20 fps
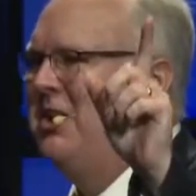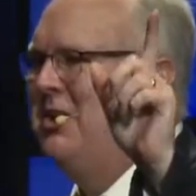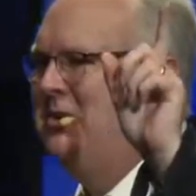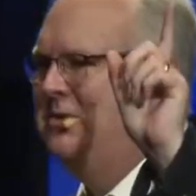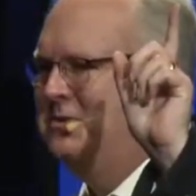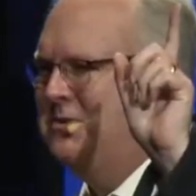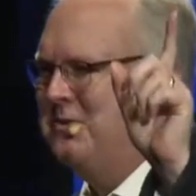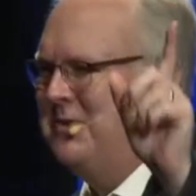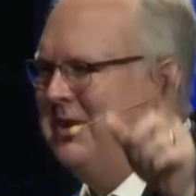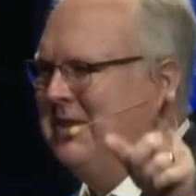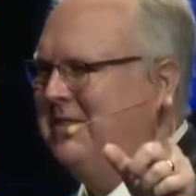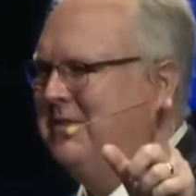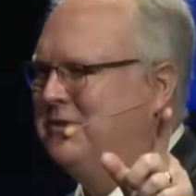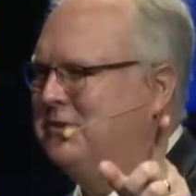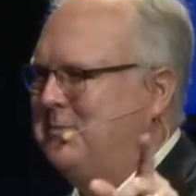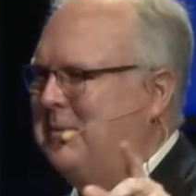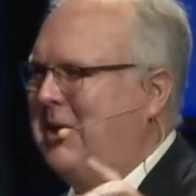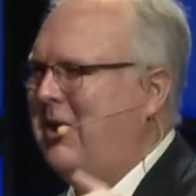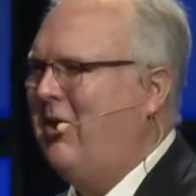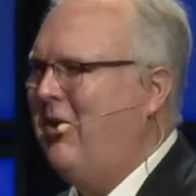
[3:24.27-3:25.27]
who
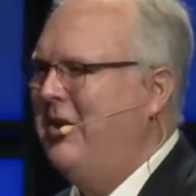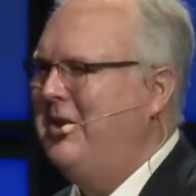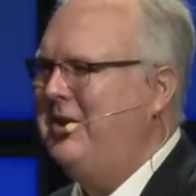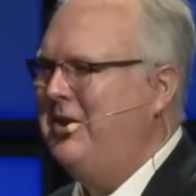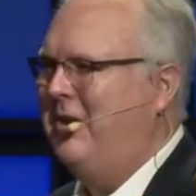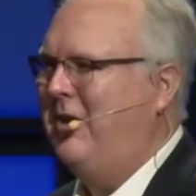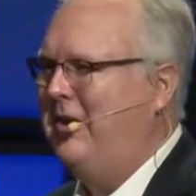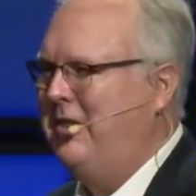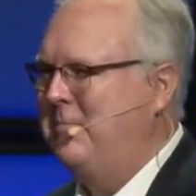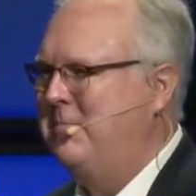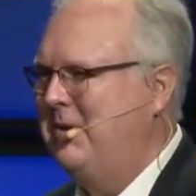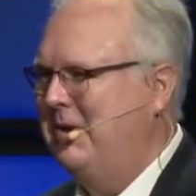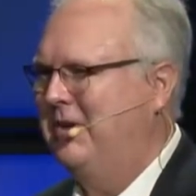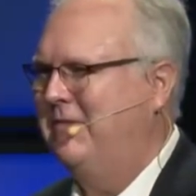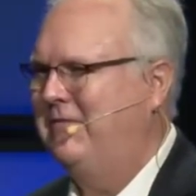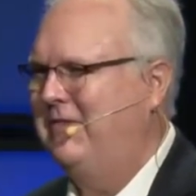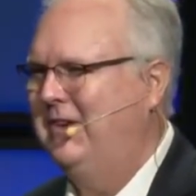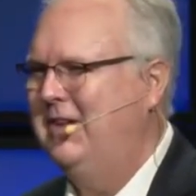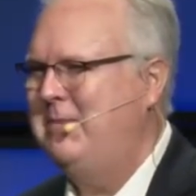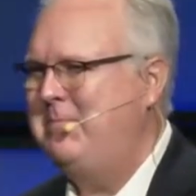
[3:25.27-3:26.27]
strengthens me. On and on in the book
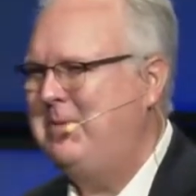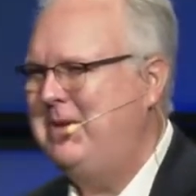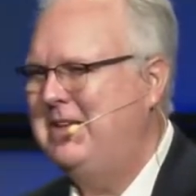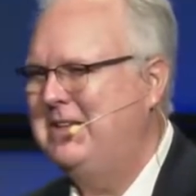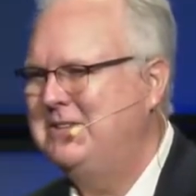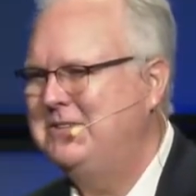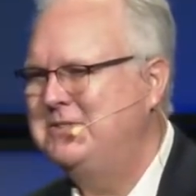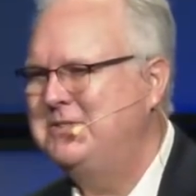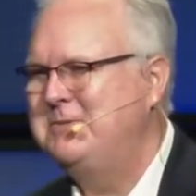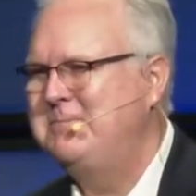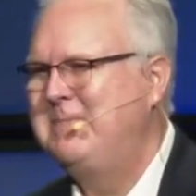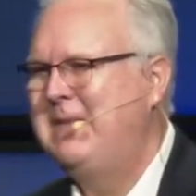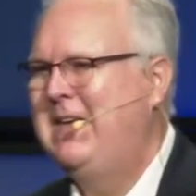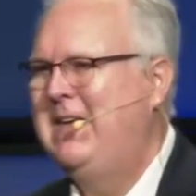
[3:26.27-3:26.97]
of Philippians,